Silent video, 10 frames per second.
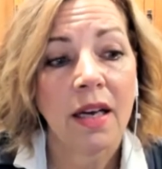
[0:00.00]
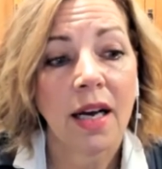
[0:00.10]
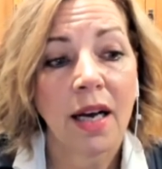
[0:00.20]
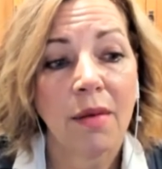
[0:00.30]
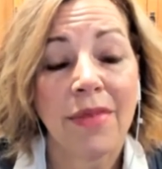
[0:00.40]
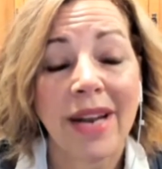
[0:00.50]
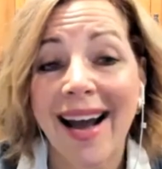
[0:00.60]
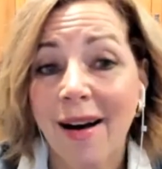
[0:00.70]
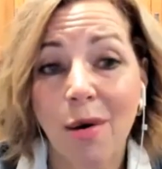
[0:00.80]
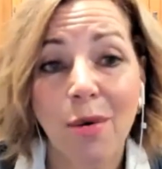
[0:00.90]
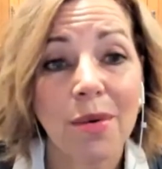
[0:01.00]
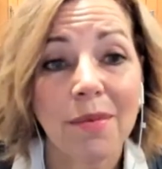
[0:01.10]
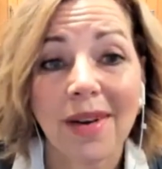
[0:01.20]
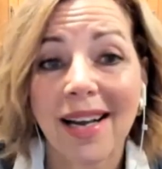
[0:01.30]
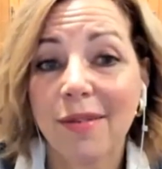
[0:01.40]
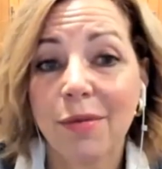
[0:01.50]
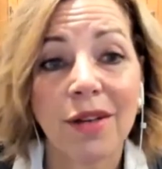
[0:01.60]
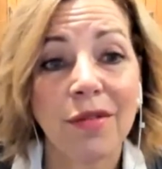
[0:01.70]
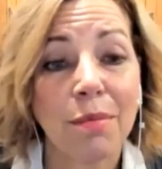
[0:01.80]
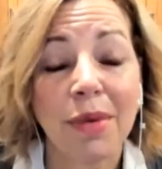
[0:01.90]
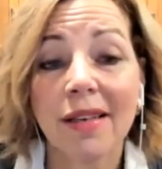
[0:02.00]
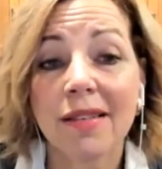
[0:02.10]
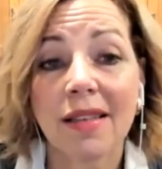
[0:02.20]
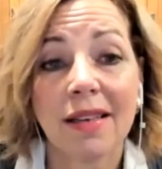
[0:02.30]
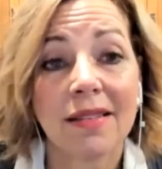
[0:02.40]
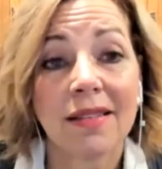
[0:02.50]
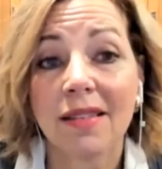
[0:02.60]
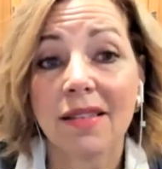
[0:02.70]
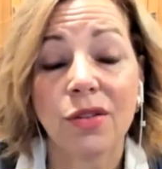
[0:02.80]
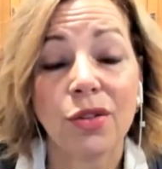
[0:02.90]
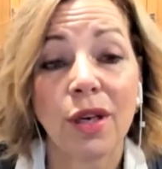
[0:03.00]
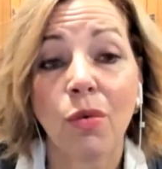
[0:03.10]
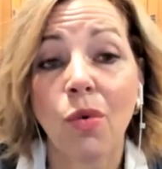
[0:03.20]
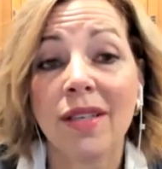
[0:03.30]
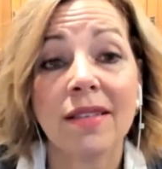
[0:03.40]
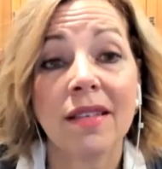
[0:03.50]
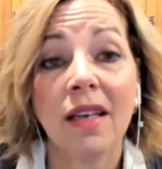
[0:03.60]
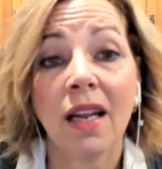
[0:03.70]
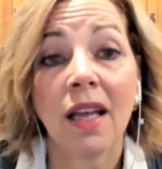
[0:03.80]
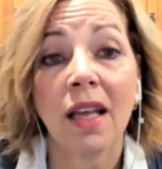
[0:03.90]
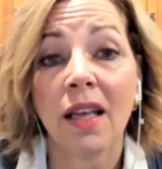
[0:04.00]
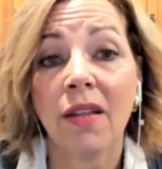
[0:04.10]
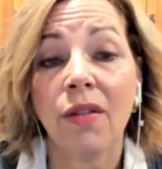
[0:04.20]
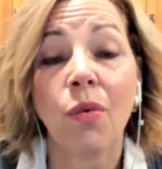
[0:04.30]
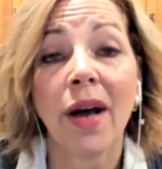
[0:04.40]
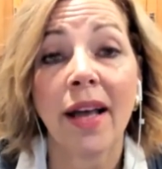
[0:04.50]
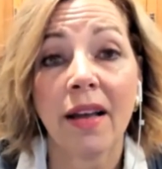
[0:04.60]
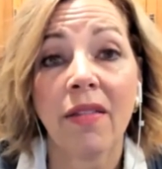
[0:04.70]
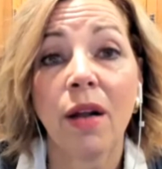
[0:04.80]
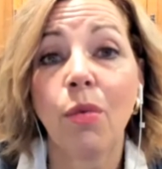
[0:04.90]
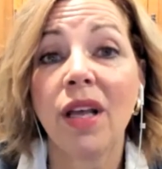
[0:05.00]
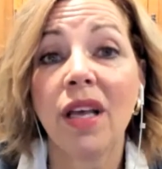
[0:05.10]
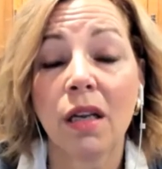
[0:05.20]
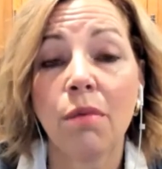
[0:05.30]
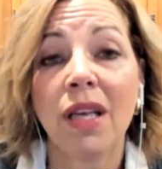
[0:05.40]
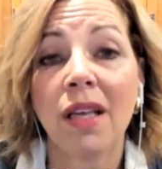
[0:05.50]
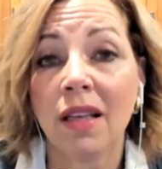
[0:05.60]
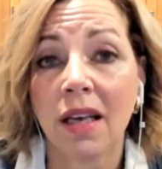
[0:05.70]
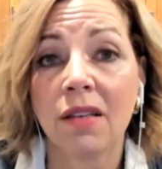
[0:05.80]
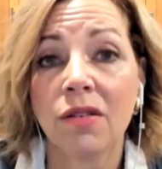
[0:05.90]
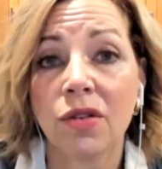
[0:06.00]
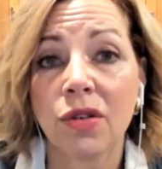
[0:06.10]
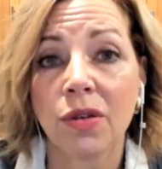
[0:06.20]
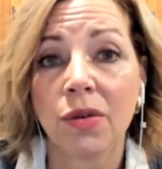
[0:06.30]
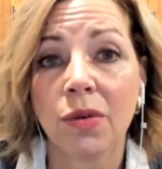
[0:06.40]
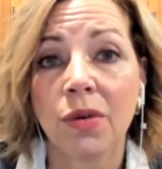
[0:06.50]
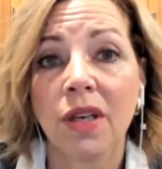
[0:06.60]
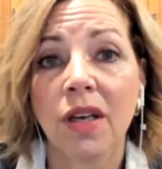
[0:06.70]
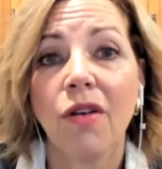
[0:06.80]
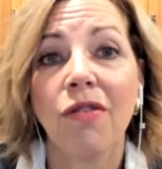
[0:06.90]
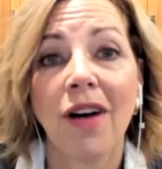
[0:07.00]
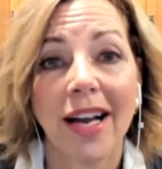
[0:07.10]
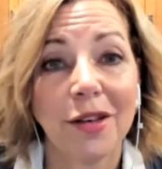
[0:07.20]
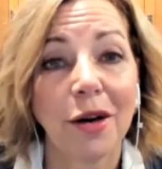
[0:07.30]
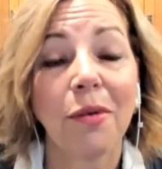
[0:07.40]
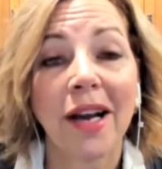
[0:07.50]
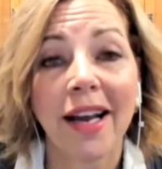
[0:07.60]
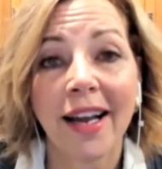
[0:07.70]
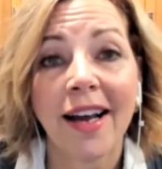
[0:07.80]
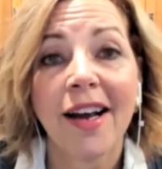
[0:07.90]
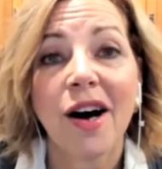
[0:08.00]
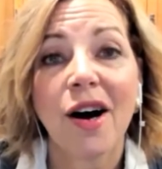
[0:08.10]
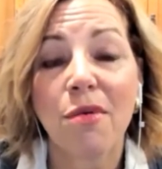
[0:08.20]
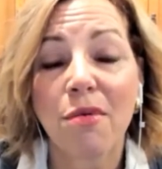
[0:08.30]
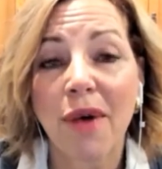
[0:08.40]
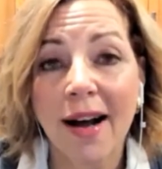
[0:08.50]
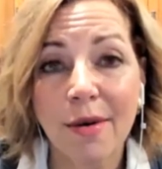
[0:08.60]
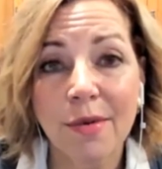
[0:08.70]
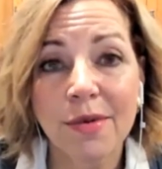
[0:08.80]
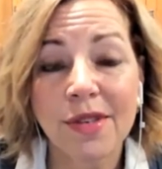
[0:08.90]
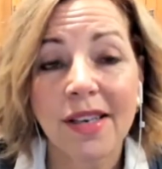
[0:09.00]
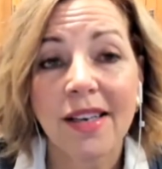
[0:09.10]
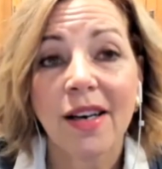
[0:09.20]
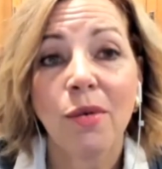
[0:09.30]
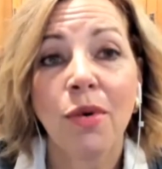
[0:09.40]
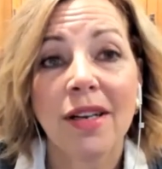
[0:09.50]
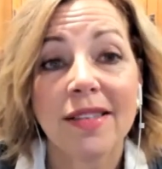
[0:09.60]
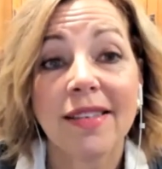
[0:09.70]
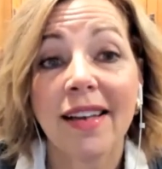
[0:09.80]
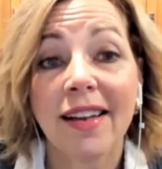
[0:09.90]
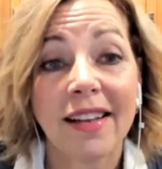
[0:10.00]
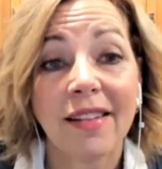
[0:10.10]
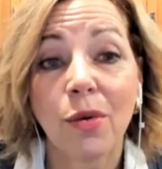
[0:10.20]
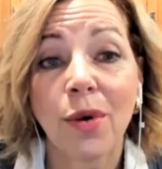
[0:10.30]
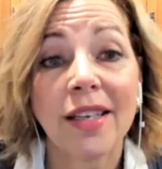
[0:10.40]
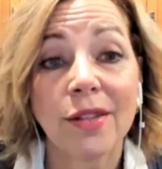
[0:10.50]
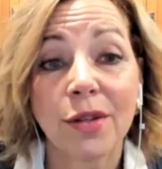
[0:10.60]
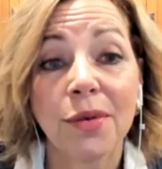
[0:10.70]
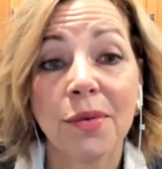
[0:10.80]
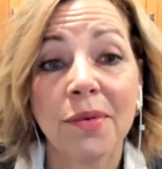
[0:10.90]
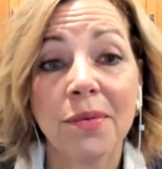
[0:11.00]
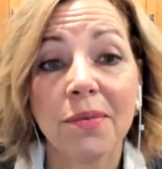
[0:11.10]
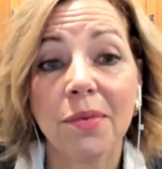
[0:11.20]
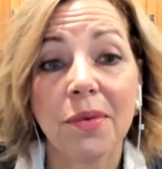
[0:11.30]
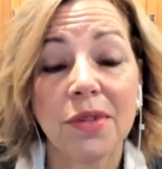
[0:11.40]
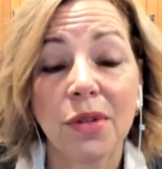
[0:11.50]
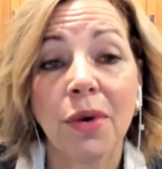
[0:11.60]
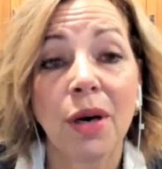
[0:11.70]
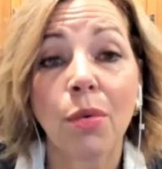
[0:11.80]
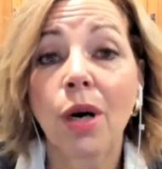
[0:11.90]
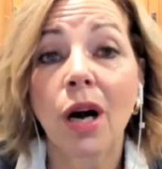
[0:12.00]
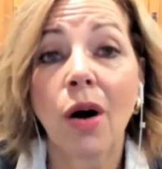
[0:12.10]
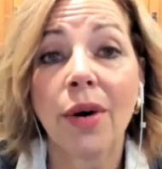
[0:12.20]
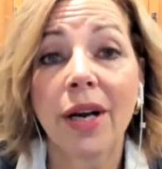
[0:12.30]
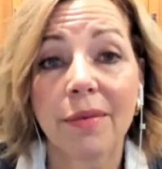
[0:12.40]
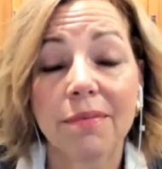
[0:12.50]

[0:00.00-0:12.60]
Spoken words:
Now, one of the biggest things is to share what's getting in the way, and then we can begin to find our way around what is getting in the way to where we're going.